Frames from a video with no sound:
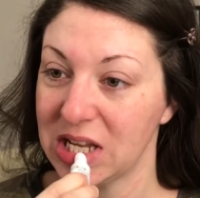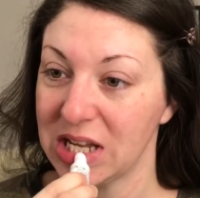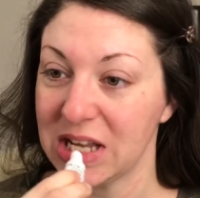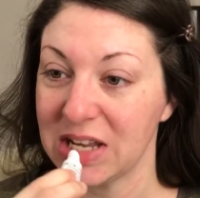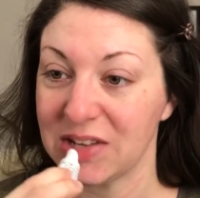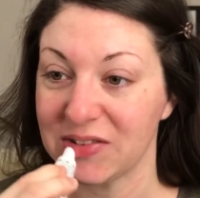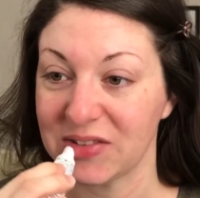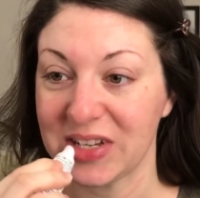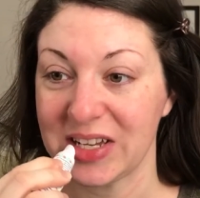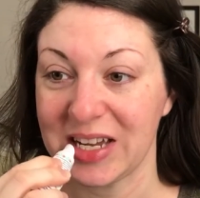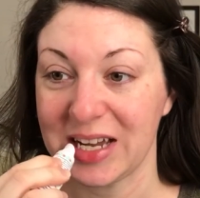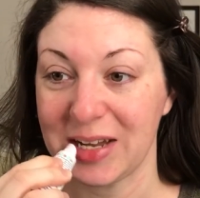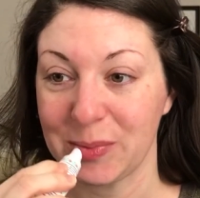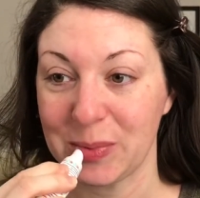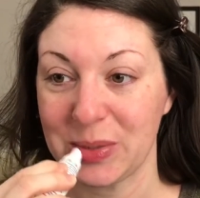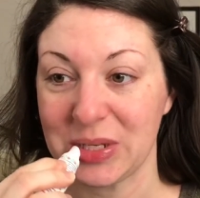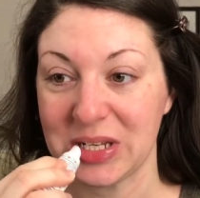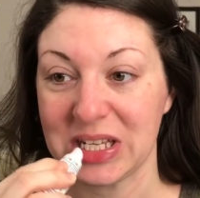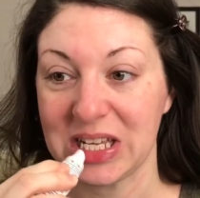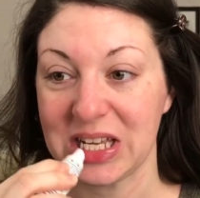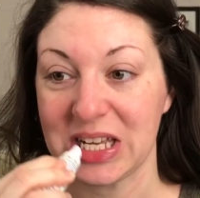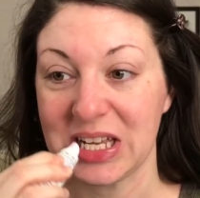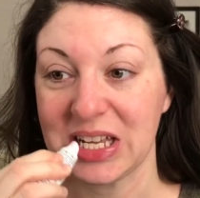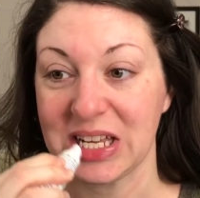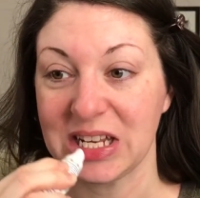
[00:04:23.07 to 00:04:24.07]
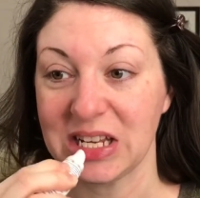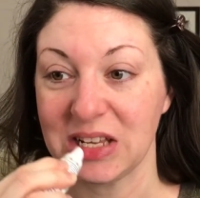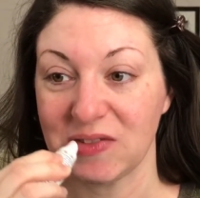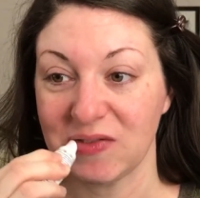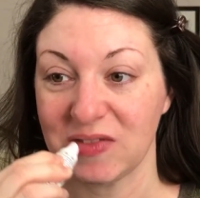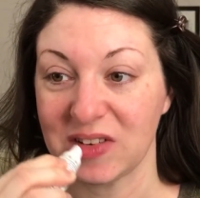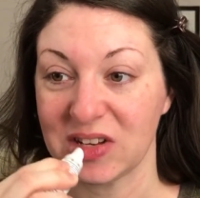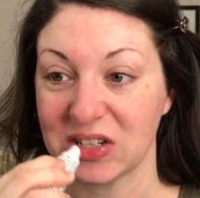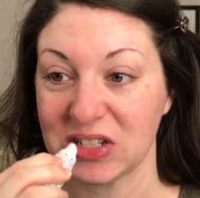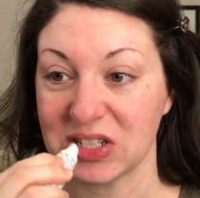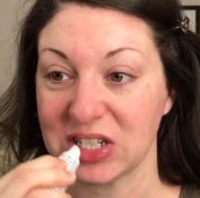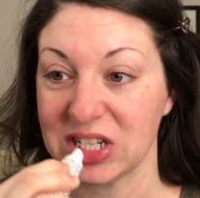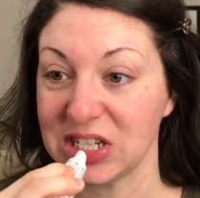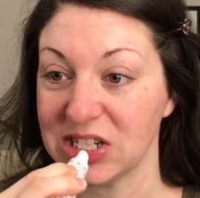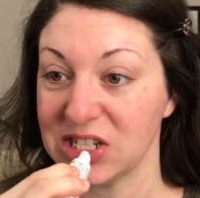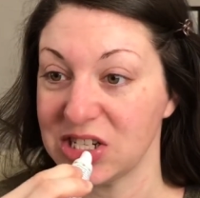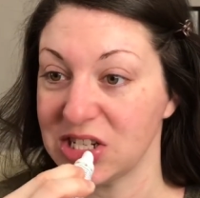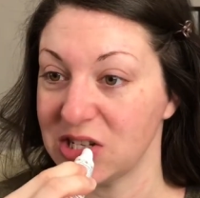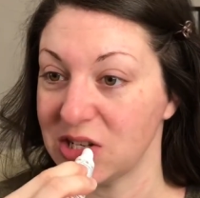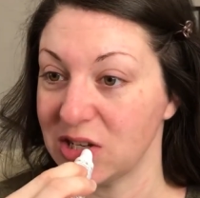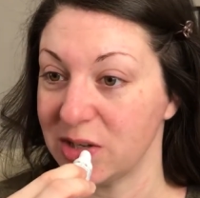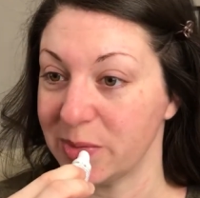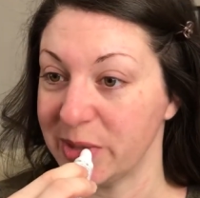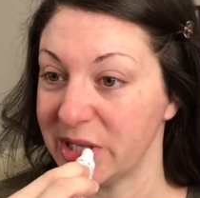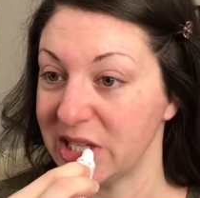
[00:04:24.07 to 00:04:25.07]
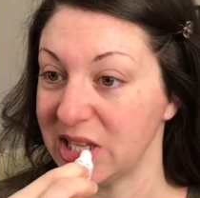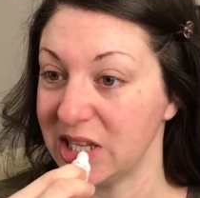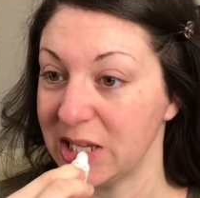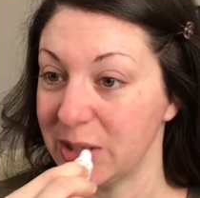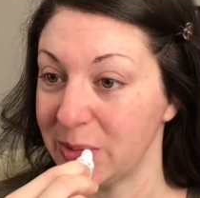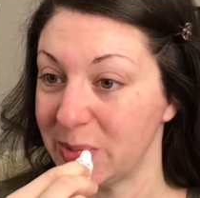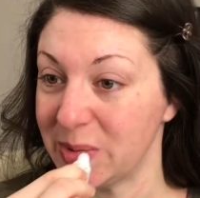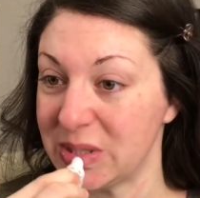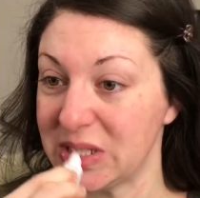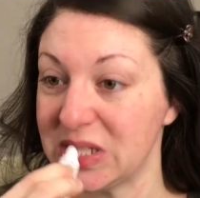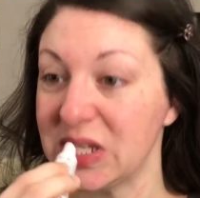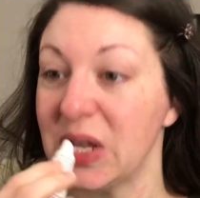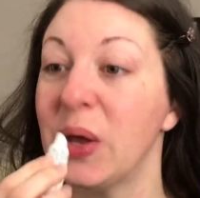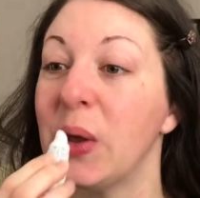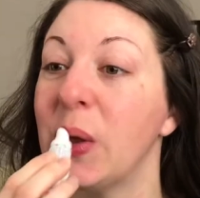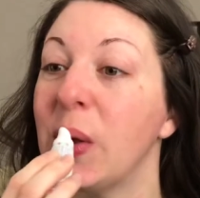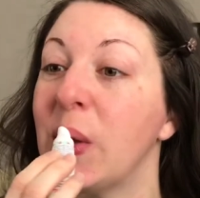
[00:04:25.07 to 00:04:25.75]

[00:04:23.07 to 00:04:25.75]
if I happen to get any foundation on my lips,